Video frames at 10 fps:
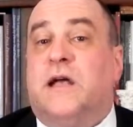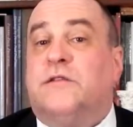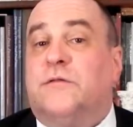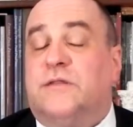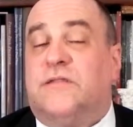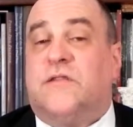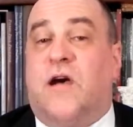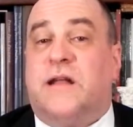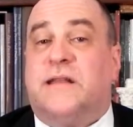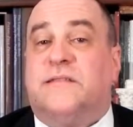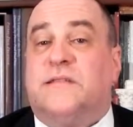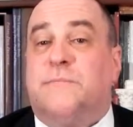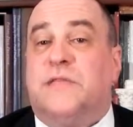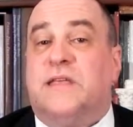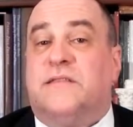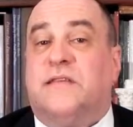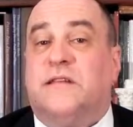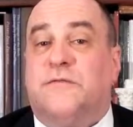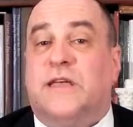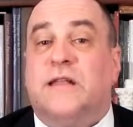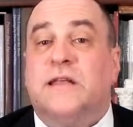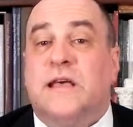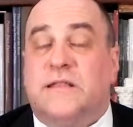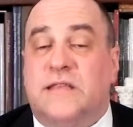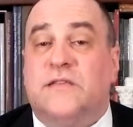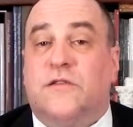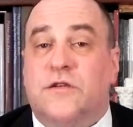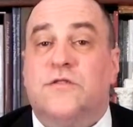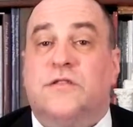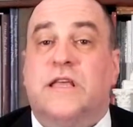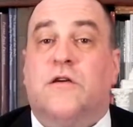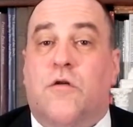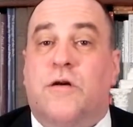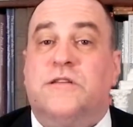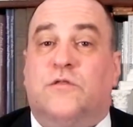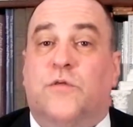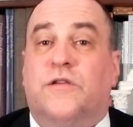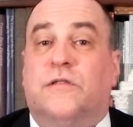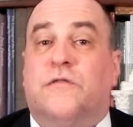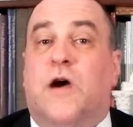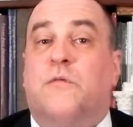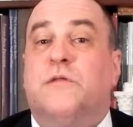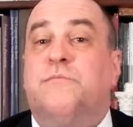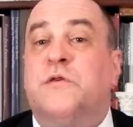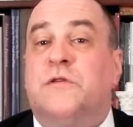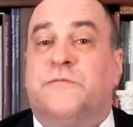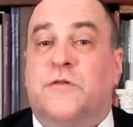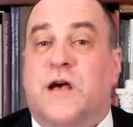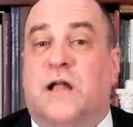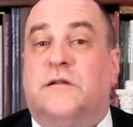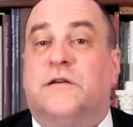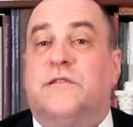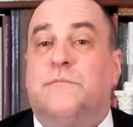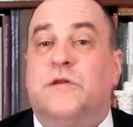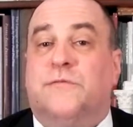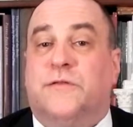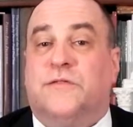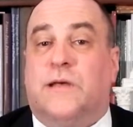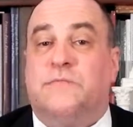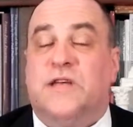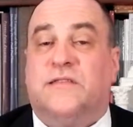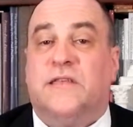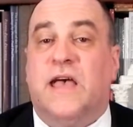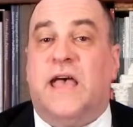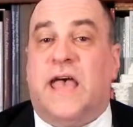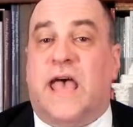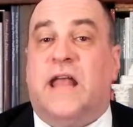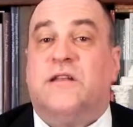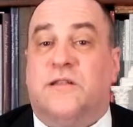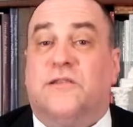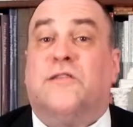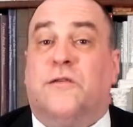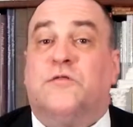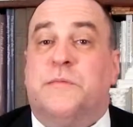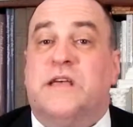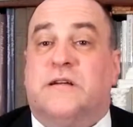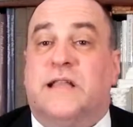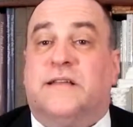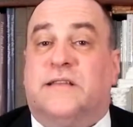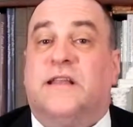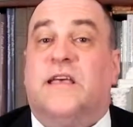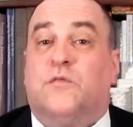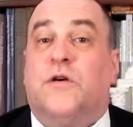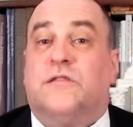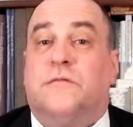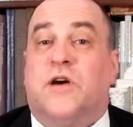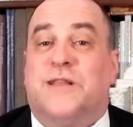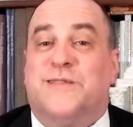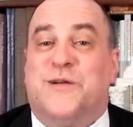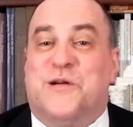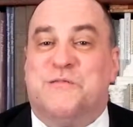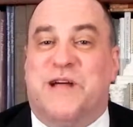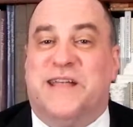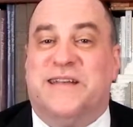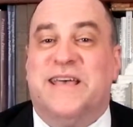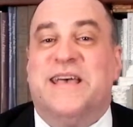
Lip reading: don't discard it as something insignificant. These are usually gorgeous works of art with beautiful colors and beautiful subjects, and deserve to be collected as works of art in their own right.